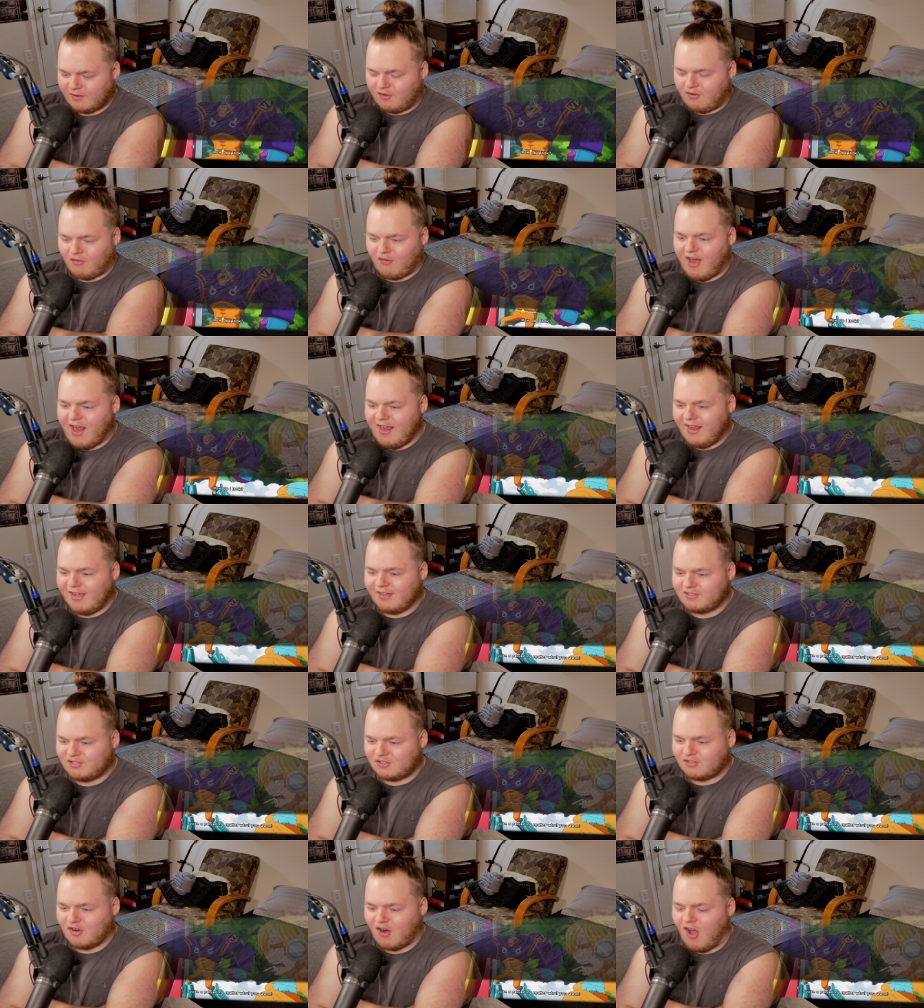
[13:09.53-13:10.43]
Great
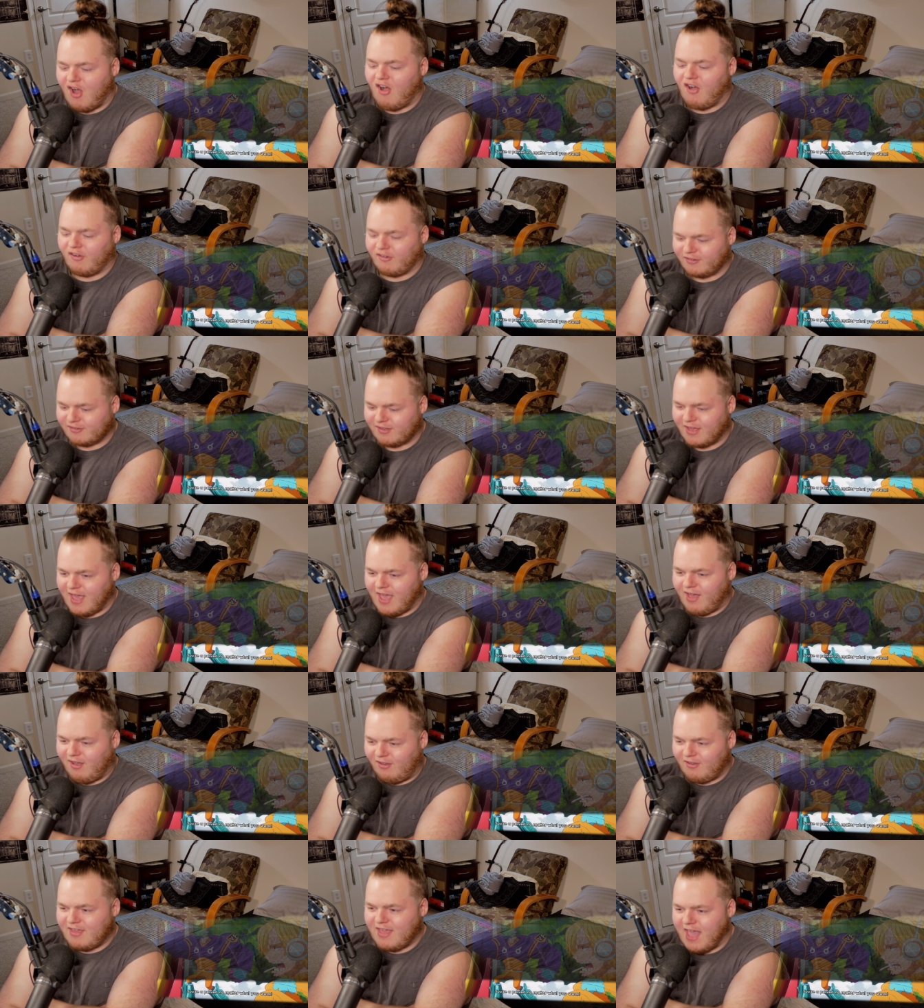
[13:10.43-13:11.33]
and strong.
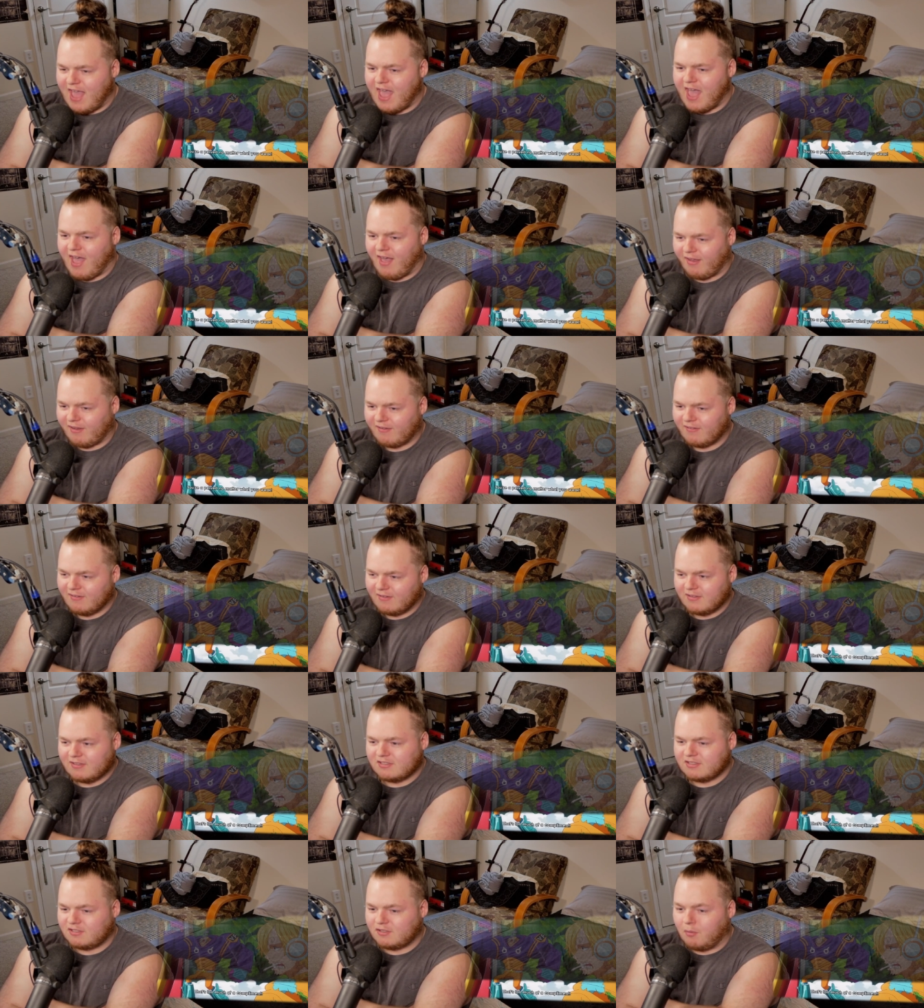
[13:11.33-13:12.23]
Hell yeah.
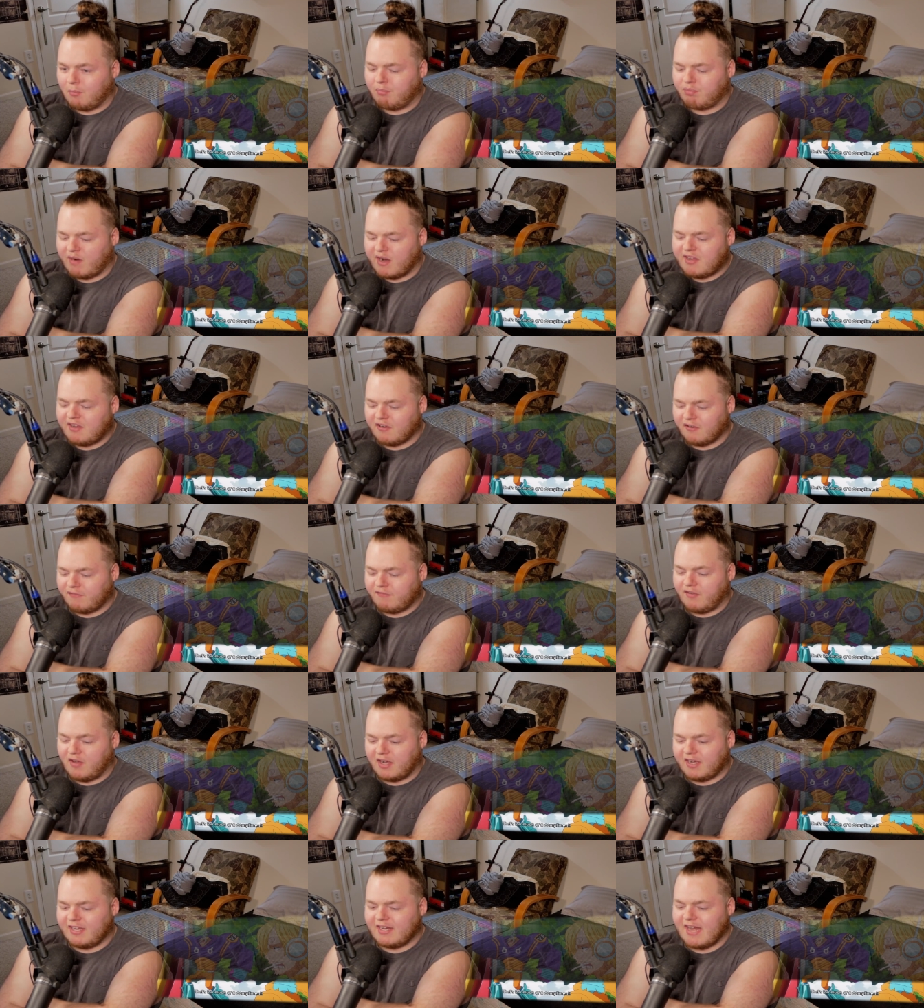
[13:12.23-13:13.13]
She'll break your
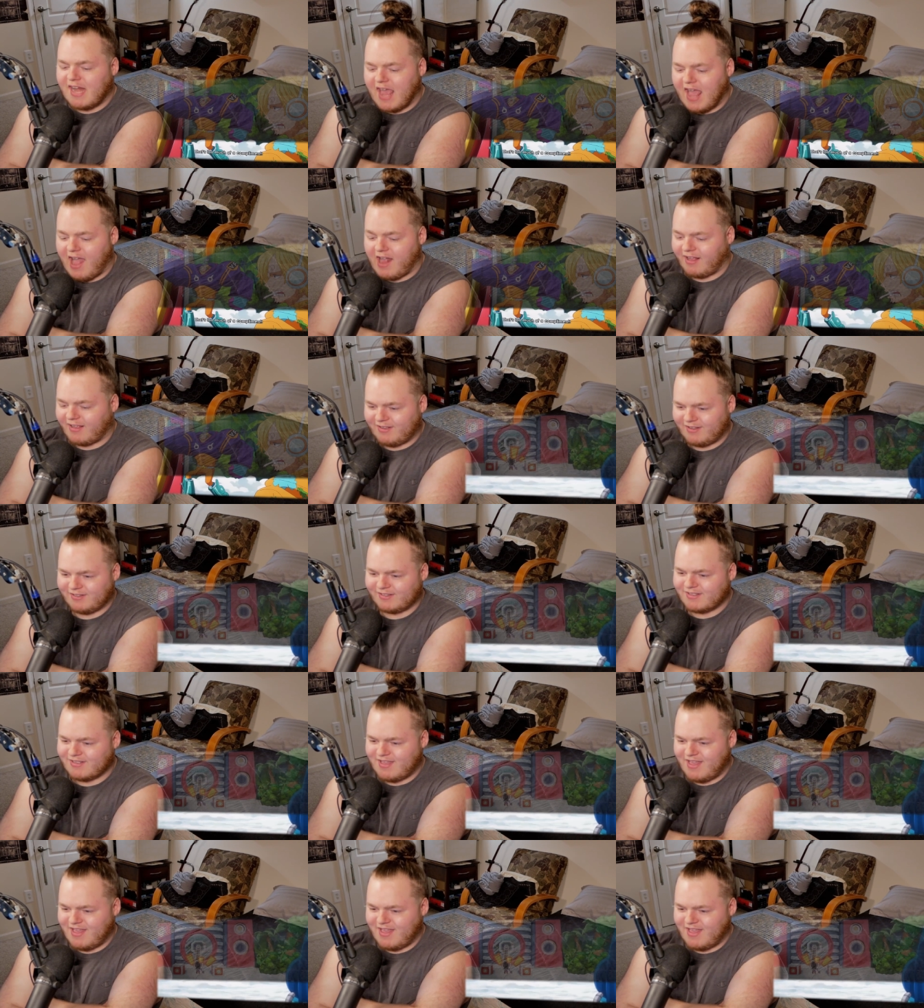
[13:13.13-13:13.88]
fucking neck.